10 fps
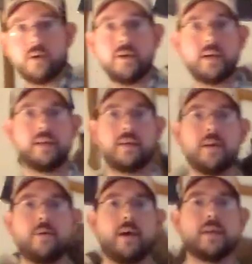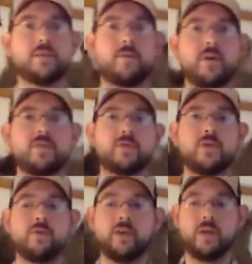video. Again, thank you guys so much for
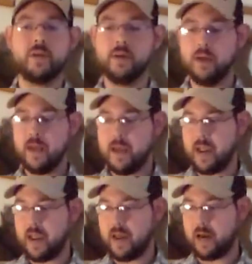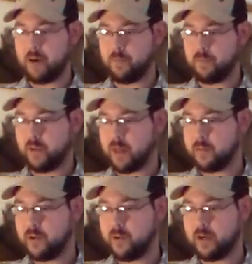tuning in, and I'll
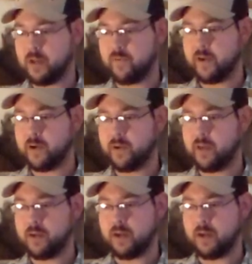probably be doing another video